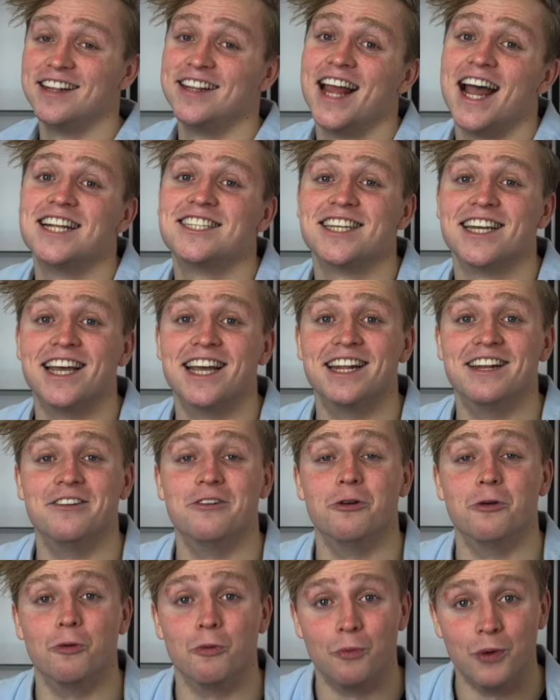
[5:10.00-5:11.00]
that's it,
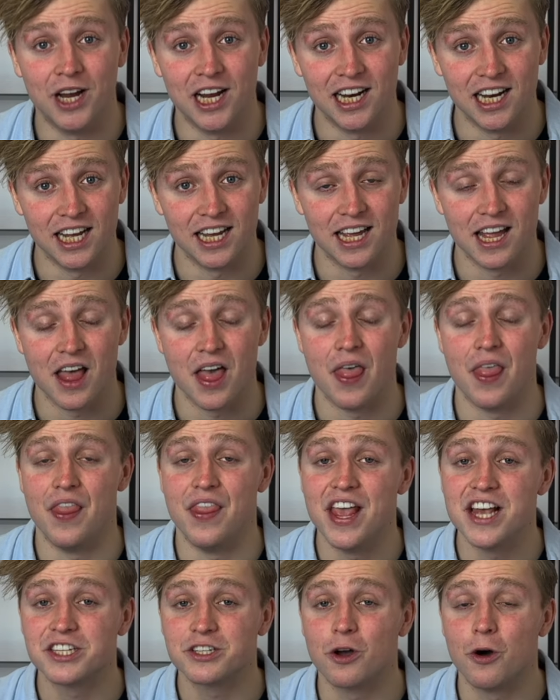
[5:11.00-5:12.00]
really.
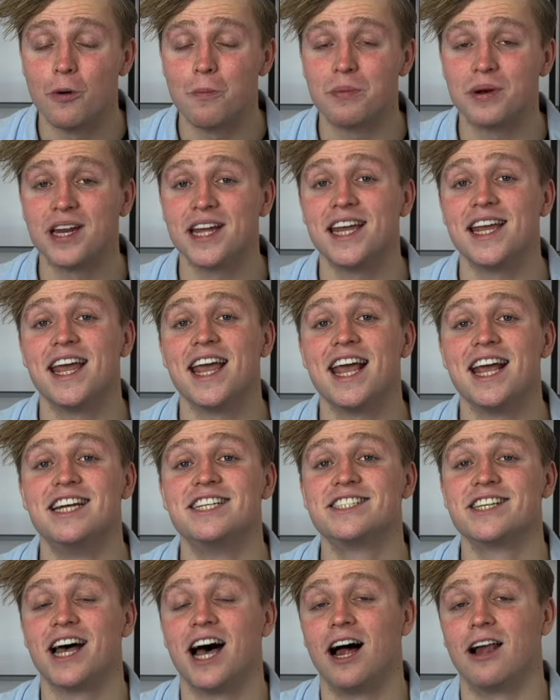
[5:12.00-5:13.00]
This company
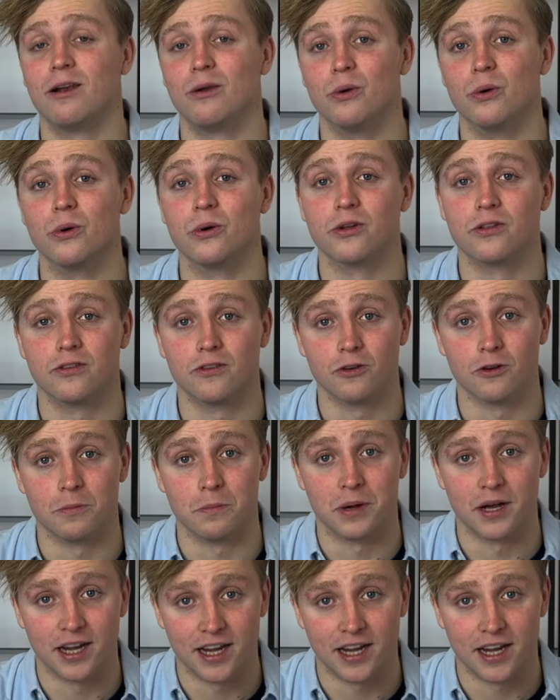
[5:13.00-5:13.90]
is a long-term